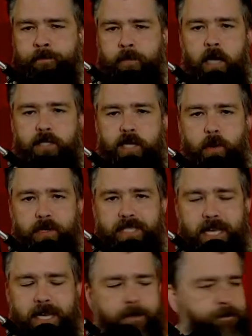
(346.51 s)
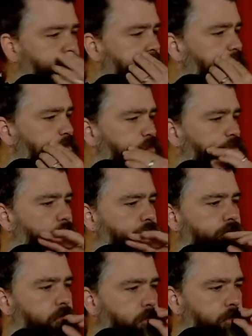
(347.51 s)
As I always say,
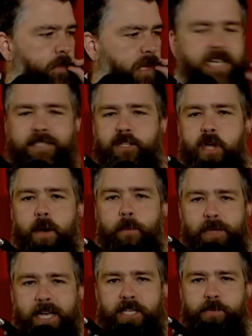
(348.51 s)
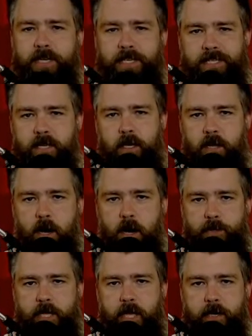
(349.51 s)
it's complex, but it's not
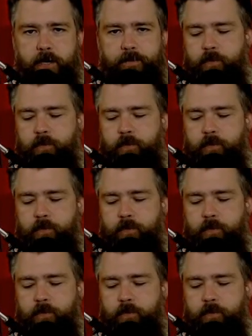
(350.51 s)
complicated.